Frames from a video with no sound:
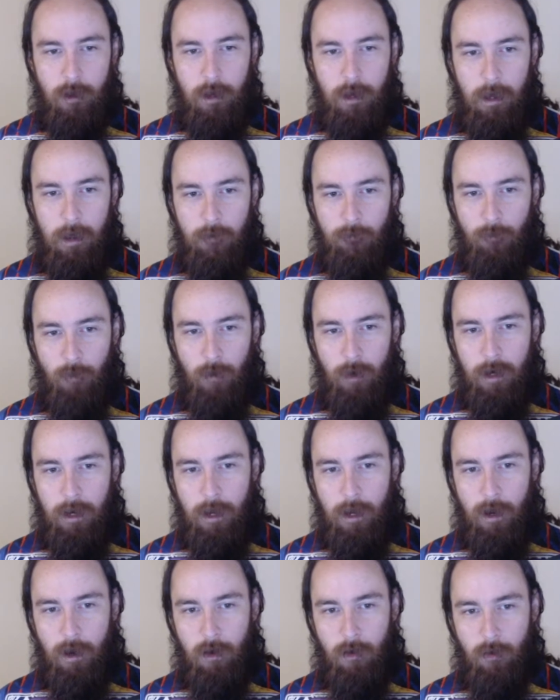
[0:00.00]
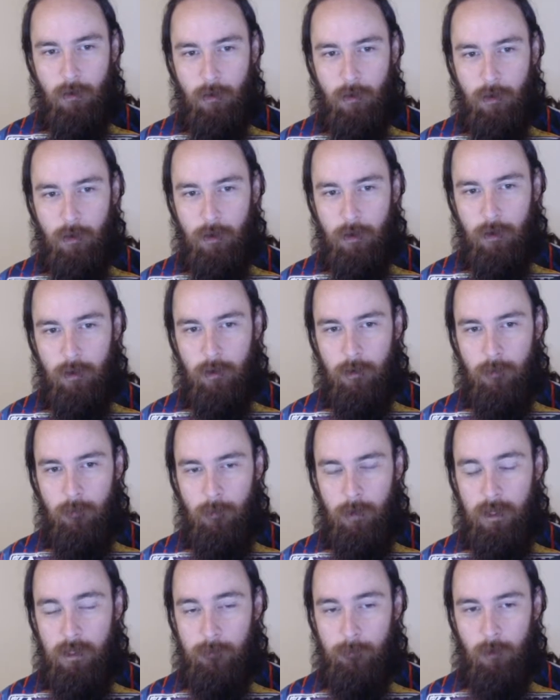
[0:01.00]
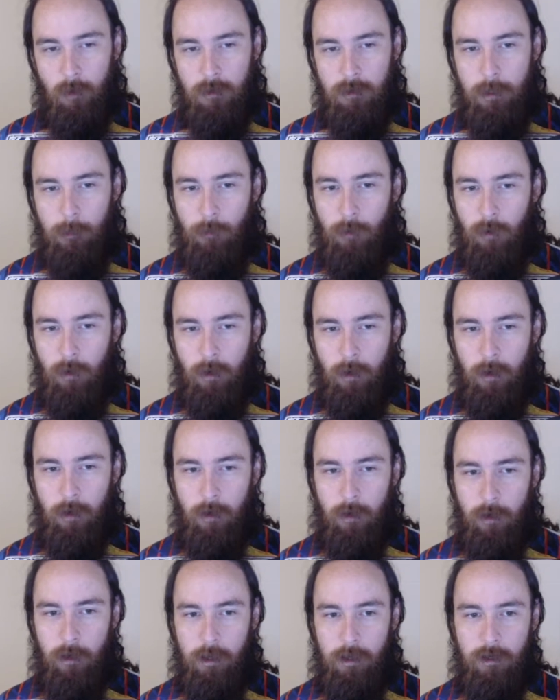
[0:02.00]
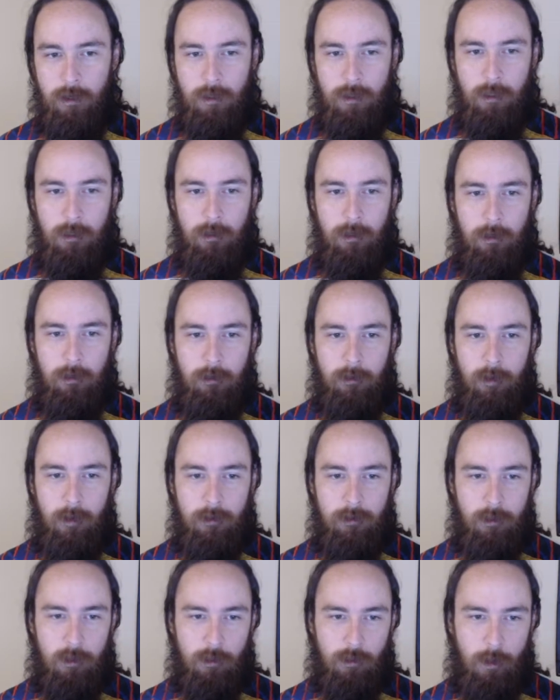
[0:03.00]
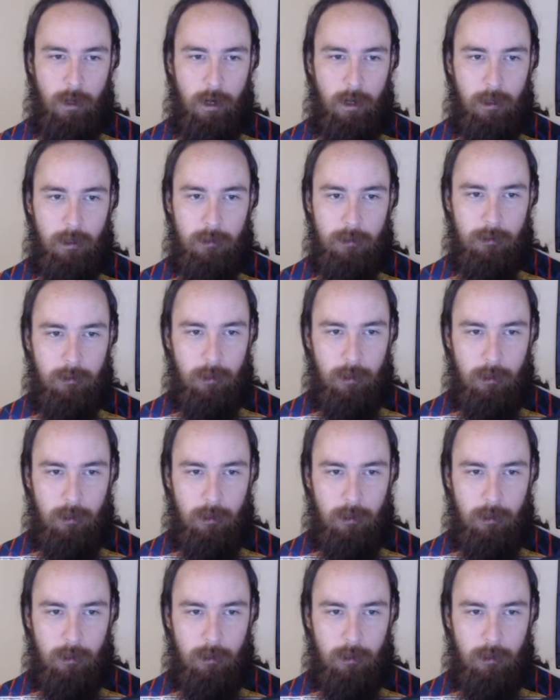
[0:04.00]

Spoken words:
And for right now, because most people are interested in Dungeons and Dragons,